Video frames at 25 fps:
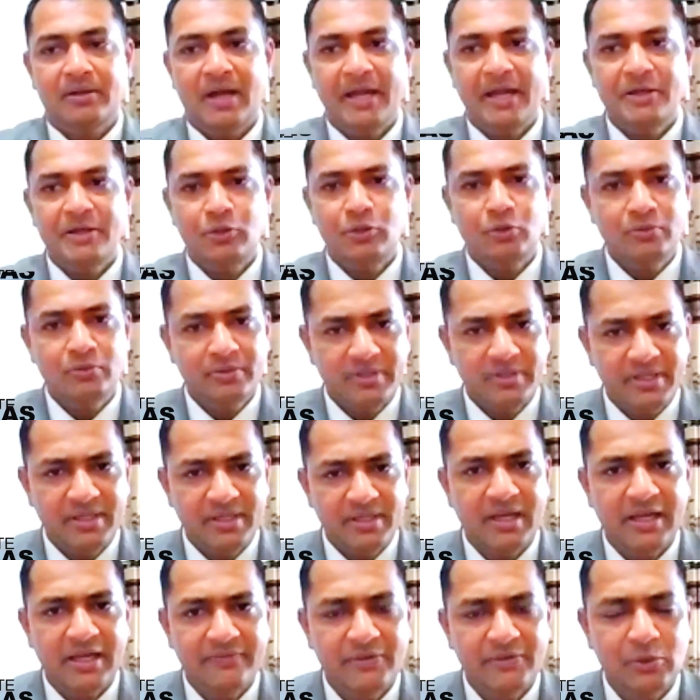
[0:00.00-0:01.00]
I don't
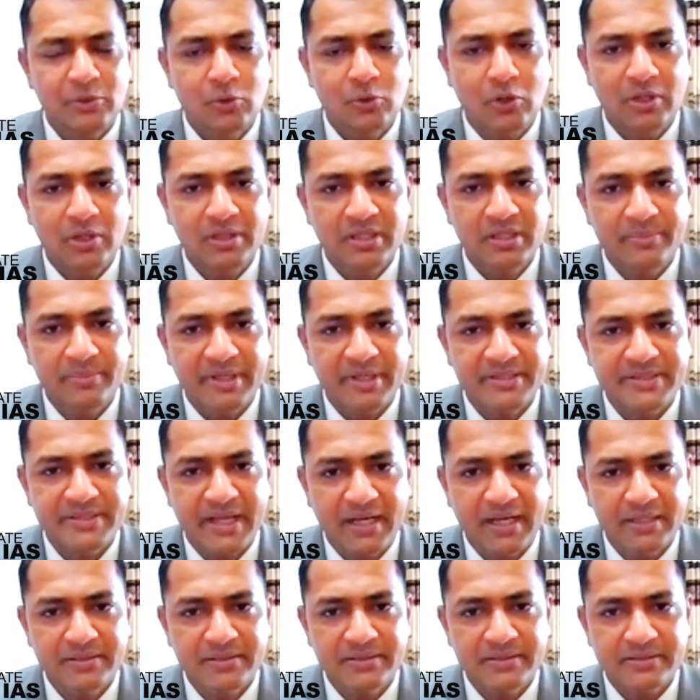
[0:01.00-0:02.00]
think I will call them as
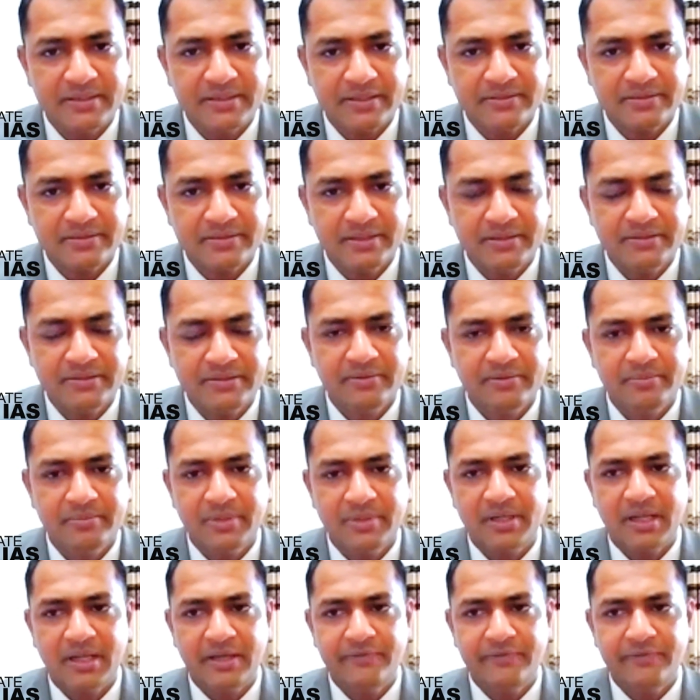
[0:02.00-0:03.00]
challenges as such,
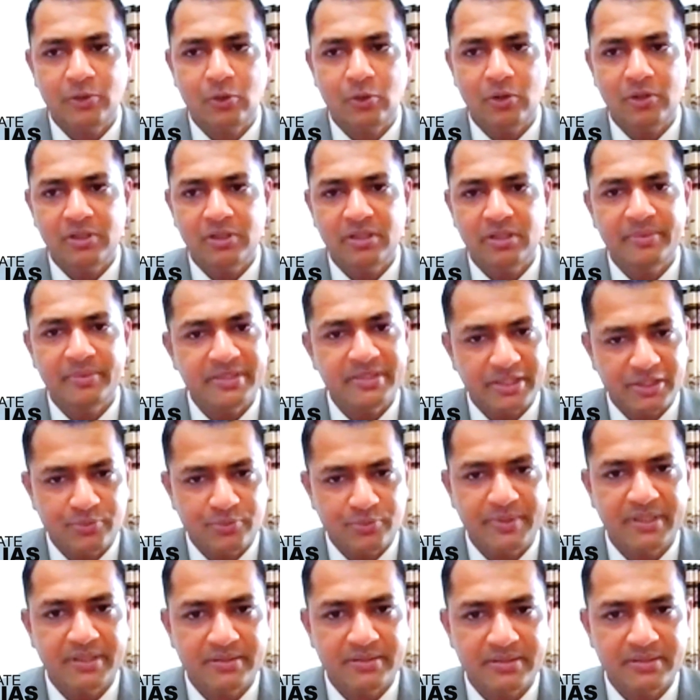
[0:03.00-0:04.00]
but I will call them as
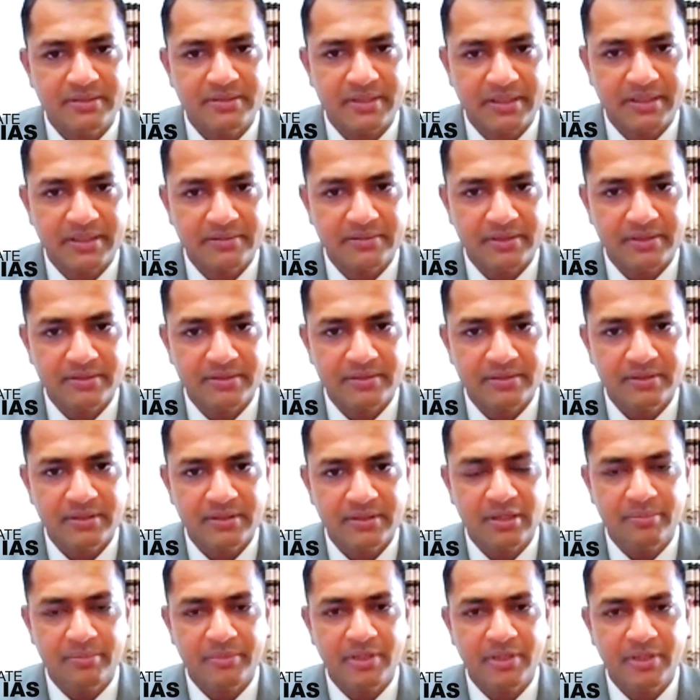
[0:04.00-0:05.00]
experiences as such.
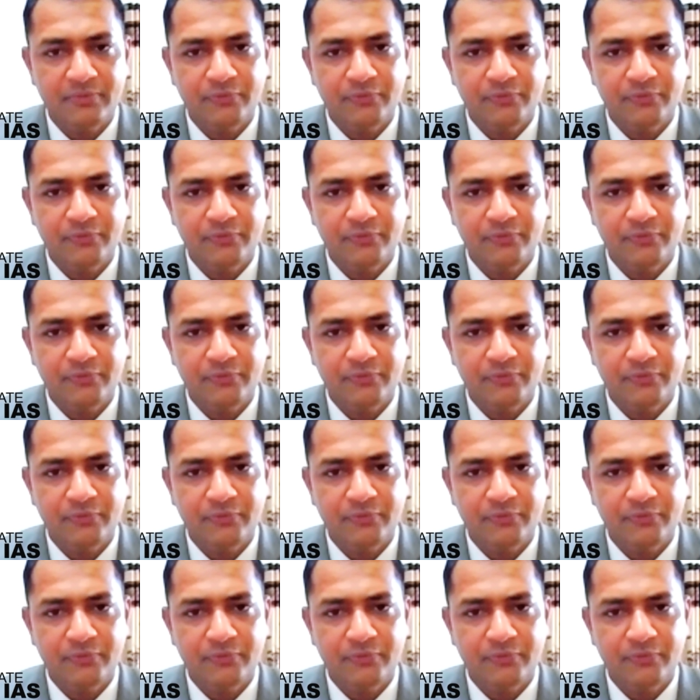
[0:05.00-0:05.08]
Coming